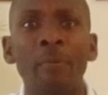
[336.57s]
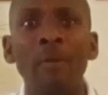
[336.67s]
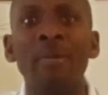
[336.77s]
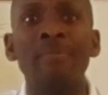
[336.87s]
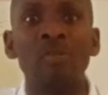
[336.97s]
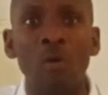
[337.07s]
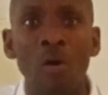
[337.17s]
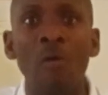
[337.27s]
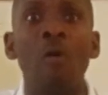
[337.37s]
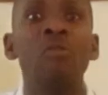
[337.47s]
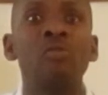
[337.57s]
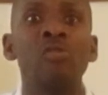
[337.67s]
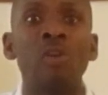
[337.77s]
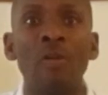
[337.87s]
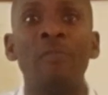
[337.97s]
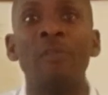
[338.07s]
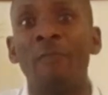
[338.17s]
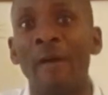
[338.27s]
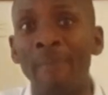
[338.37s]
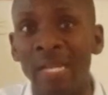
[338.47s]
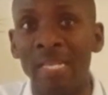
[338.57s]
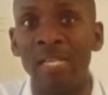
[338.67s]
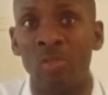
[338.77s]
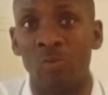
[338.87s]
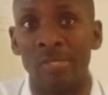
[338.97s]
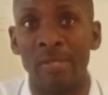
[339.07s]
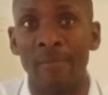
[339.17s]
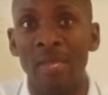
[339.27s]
problems or to solve your family issues.